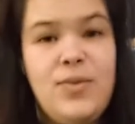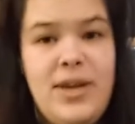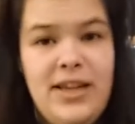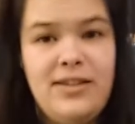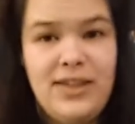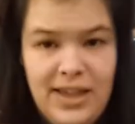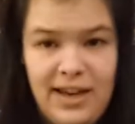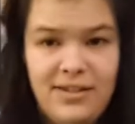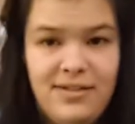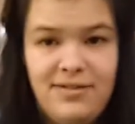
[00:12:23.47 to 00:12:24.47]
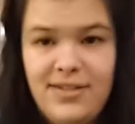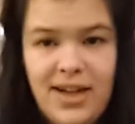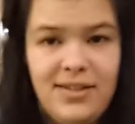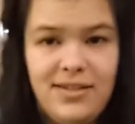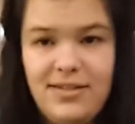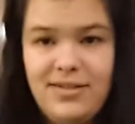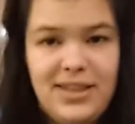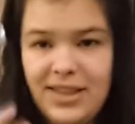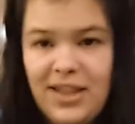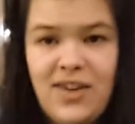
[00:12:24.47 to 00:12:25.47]
For me, again, not
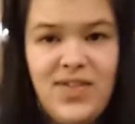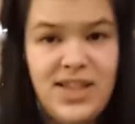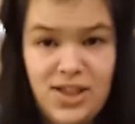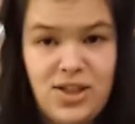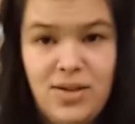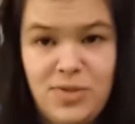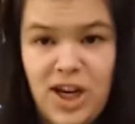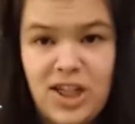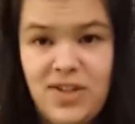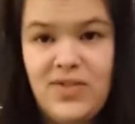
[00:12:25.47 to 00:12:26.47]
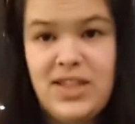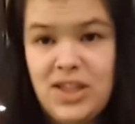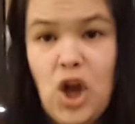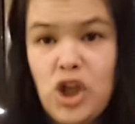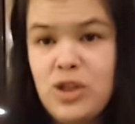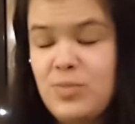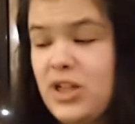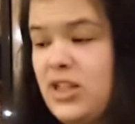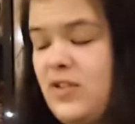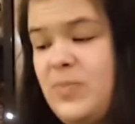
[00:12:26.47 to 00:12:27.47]
none of this is objective. This is all
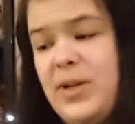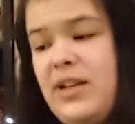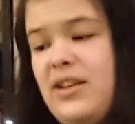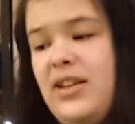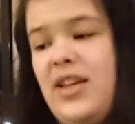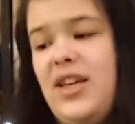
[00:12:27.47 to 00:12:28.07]
subjective, but